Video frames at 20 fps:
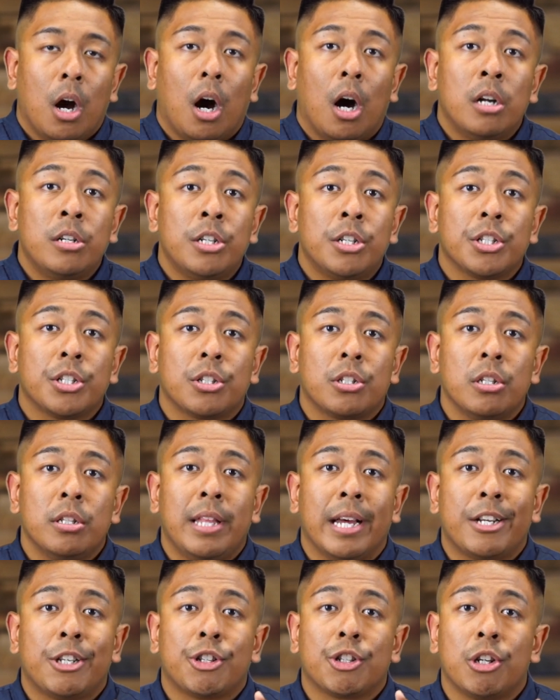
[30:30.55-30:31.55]
understood
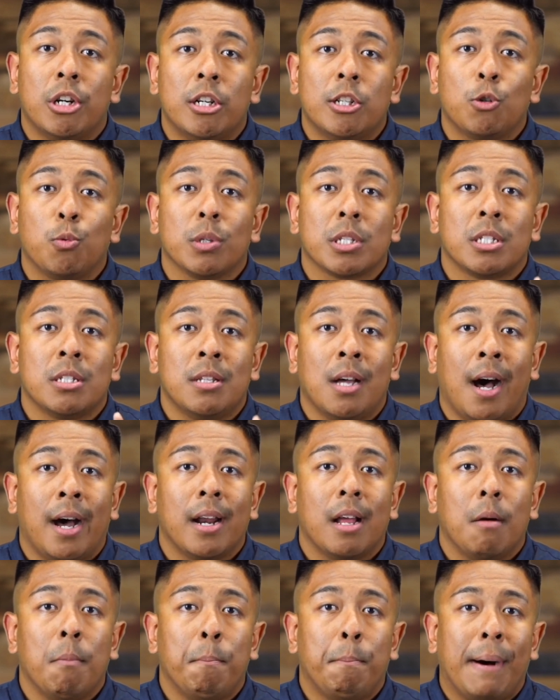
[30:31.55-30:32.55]
that church was
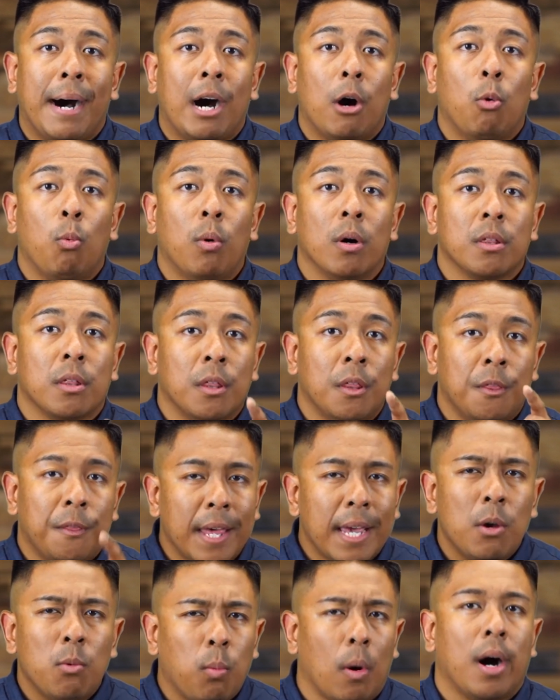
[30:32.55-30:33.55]
not about what
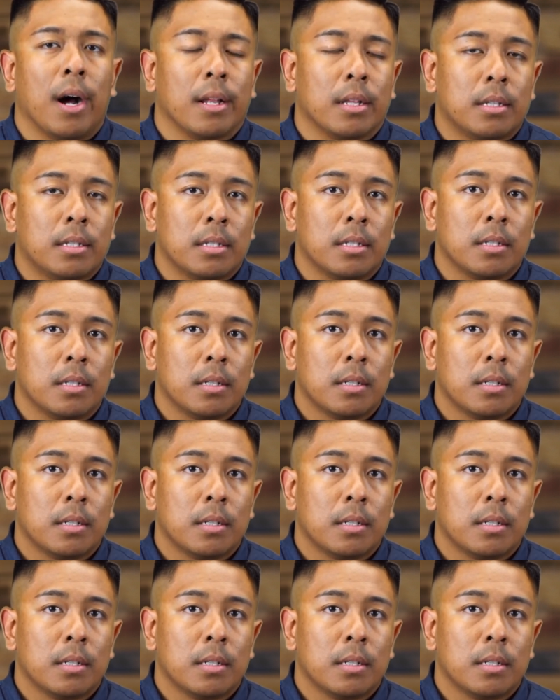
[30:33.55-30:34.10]
they want.